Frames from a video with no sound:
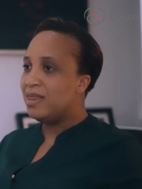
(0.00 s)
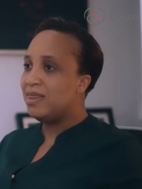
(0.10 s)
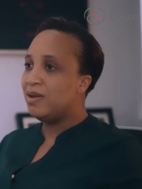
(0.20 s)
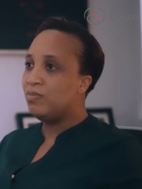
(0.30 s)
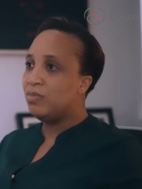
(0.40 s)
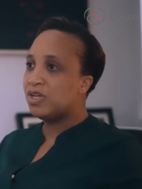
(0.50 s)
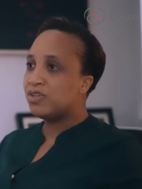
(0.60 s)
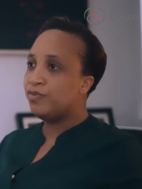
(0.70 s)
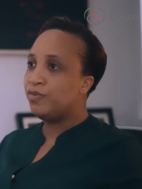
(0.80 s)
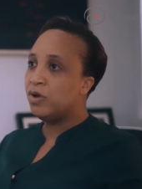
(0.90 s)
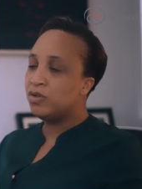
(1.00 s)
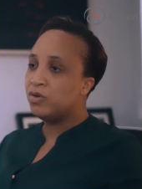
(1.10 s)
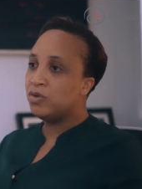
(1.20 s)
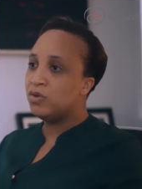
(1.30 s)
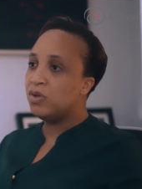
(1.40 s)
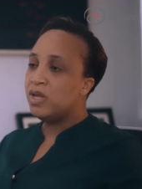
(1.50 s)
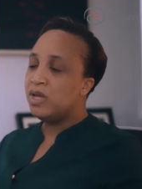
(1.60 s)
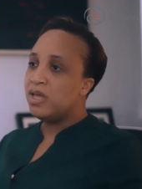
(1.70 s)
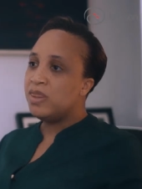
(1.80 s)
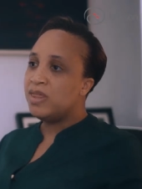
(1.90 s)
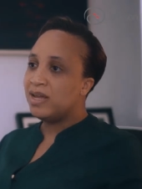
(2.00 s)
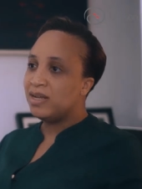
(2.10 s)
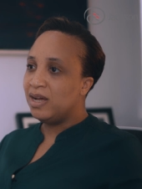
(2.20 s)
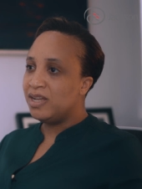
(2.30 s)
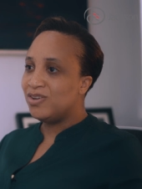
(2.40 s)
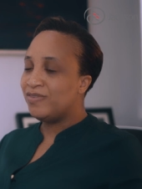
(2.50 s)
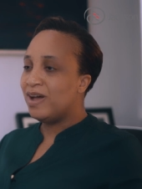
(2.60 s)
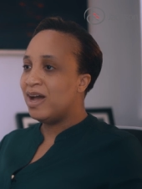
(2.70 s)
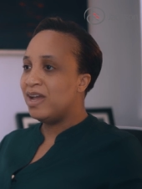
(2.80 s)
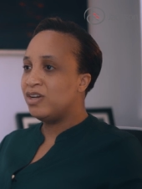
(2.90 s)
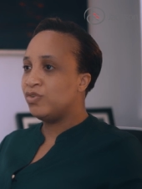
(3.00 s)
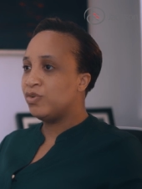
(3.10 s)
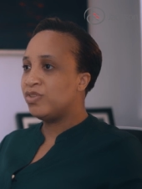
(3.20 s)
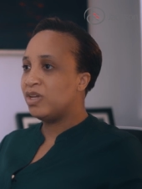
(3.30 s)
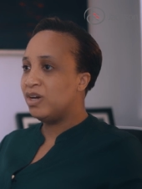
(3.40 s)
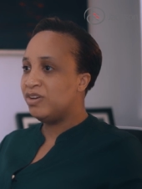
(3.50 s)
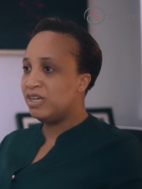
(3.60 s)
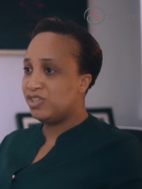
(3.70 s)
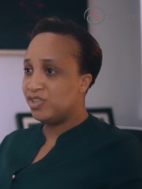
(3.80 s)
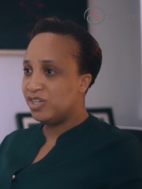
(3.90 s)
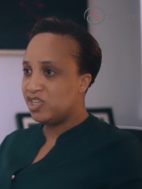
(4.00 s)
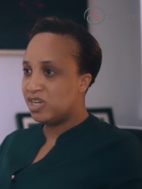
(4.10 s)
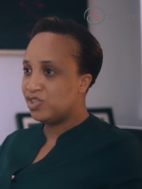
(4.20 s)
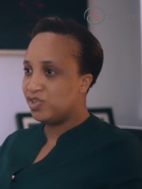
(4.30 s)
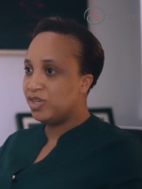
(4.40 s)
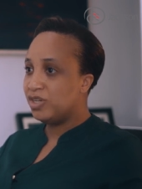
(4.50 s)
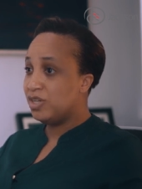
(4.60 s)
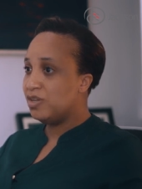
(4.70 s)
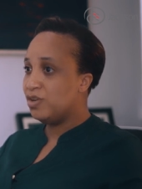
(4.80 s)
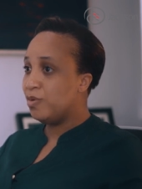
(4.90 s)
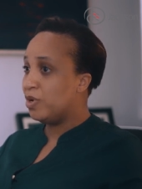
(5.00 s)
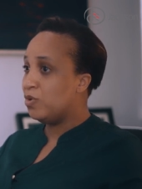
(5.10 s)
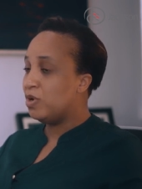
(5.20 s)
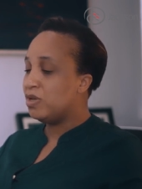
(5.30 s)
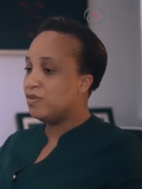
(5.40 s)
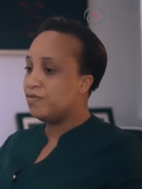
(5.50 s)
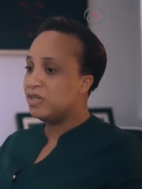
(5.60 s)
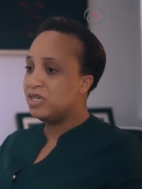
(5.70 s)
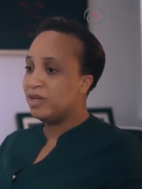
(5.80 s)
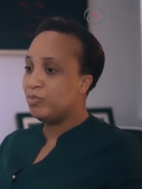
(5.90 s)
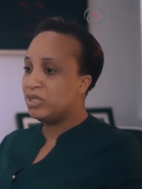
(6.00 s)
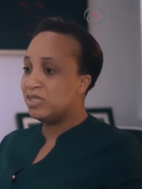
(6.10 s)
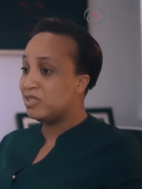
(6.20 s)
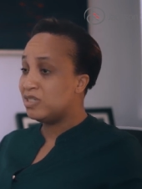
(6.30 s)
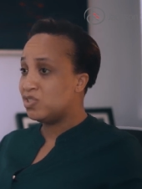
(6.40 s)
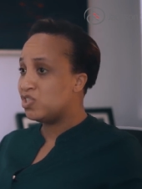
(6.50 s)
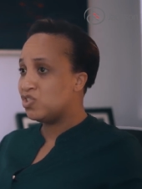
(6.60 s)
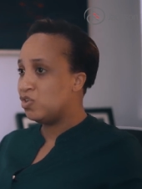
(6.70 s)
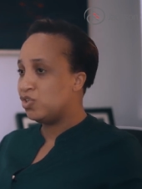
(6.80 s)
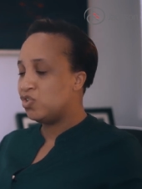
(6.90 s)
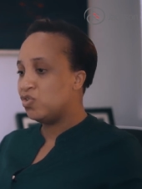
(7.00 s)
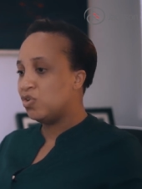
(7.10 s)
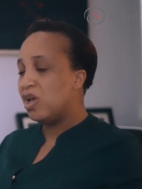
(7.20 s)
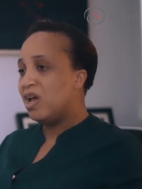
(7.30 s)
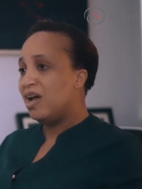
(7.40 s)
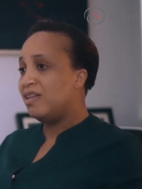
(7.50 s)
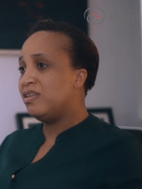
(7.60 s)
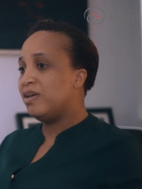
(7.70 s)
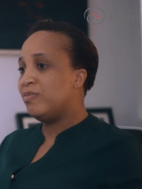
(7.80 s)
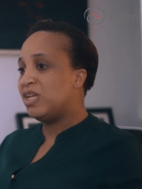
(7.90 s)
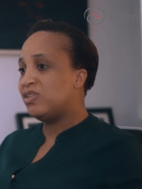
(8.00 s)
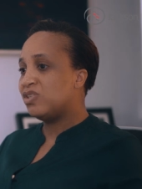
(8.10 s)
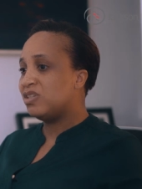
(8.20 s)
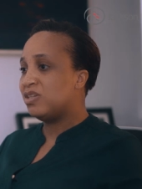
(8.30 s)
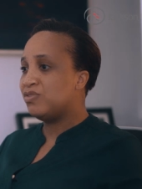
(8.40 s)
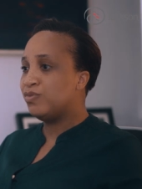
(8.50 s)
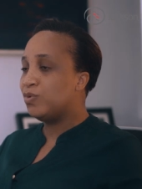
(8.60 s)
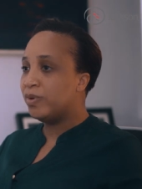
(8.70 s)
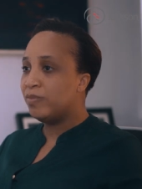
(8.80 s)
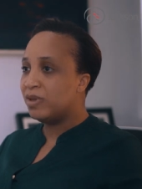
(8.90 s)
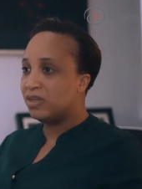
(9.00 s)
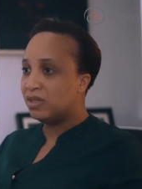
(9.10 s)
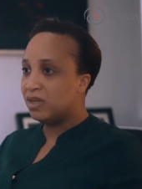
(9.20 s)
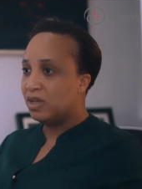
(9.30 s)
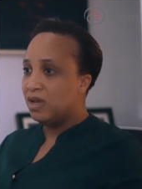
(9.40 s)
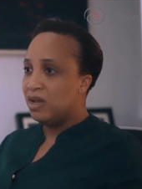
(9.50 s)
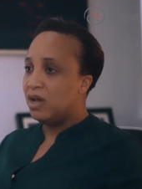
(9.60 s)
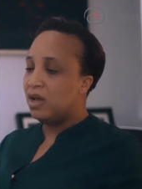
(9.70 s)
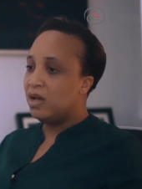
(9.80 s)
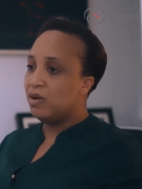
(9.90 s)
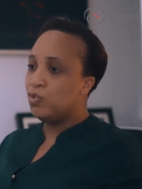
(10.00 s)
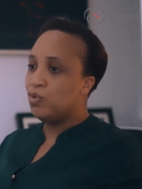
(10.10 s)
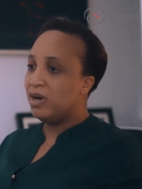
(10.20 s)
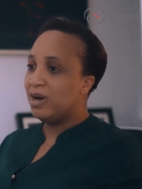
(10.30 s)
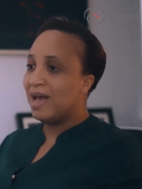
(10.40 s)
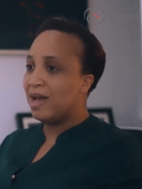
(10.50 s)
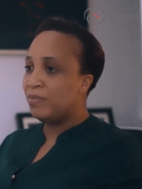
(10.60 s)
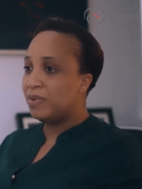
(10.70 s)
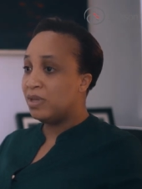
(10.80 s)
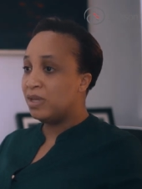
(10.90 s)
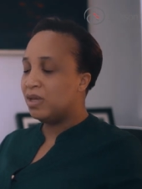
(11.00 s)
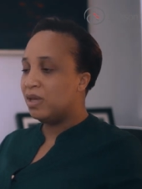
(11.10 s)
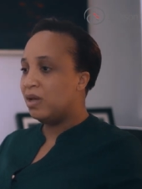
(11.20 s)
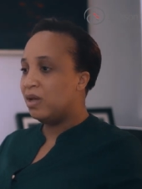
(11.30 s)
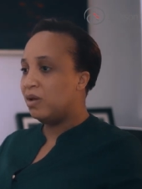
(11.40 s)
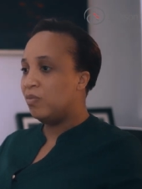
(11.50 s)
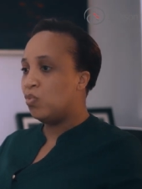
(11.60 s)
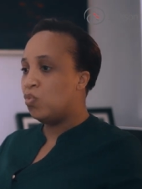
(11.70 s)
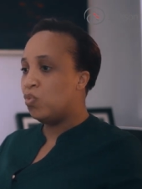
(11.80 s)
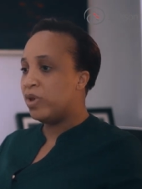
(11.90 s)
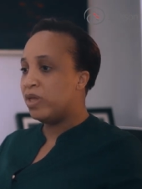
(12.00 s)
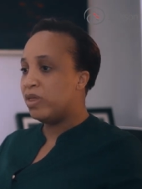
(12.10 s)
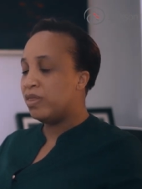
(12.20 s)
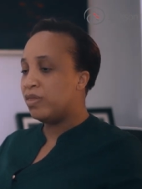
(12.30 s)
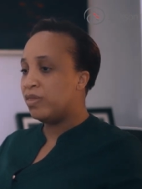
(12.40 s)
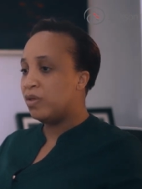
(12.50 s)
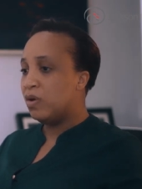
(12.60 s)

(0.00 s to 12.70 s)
they must follow that kind of high growth career trajectory. Number one, the first thing I point out is it's not true. I think there are many successful women who are happy with